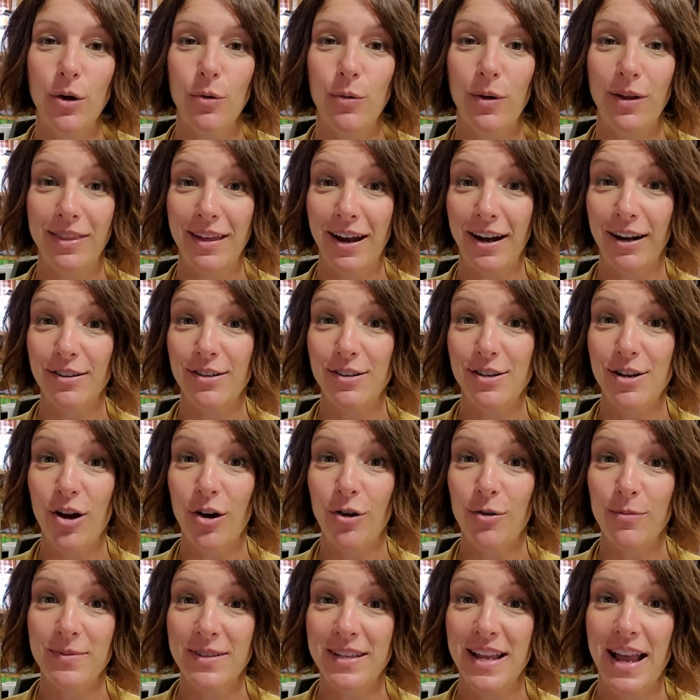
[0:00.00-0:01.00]
with our
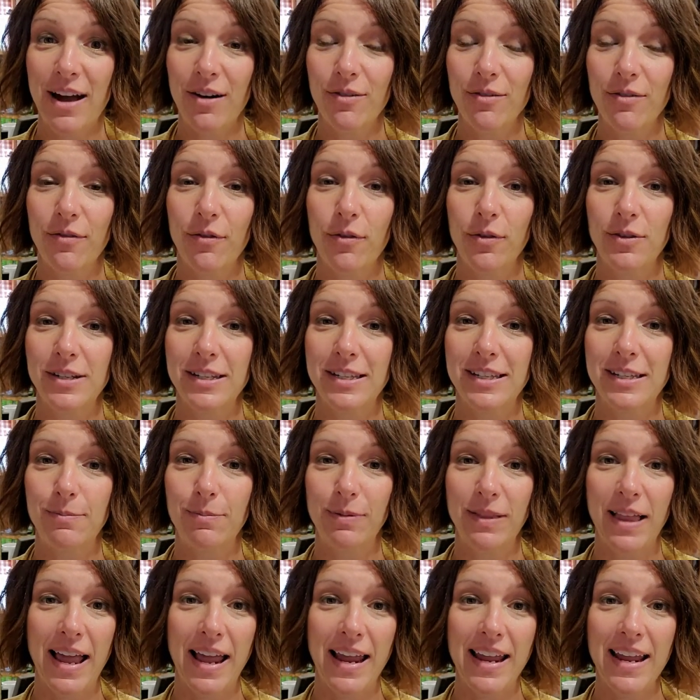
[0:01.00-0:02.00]
gnomes out for
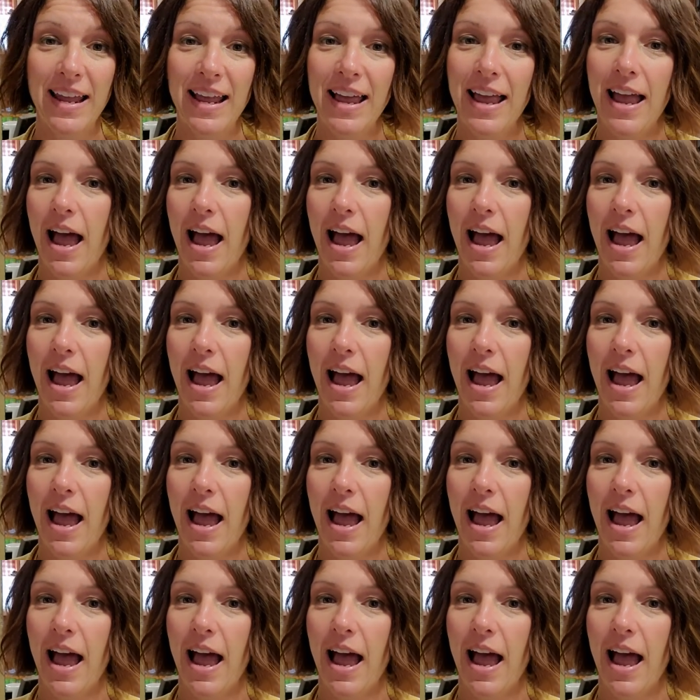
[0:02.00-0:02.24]
display.